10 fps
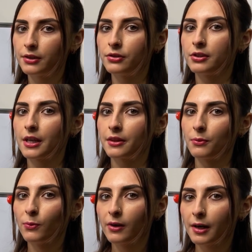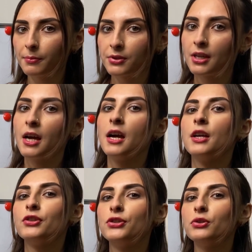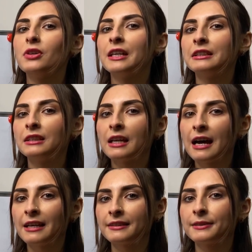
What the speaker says: to take the verbs, to analyze